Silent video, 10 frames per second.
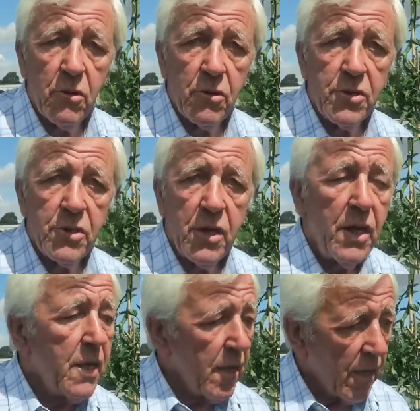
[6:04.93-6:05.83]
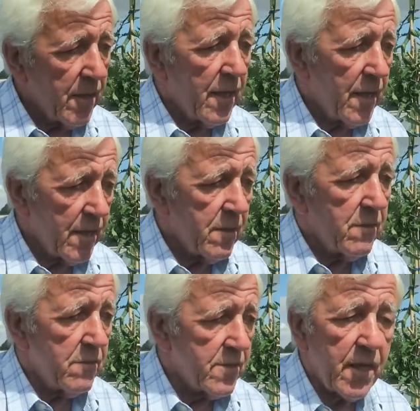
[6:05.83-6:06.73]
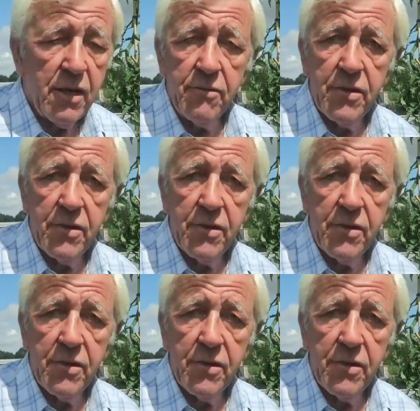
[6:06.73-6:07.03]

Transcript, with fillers: Crush, and then it'll save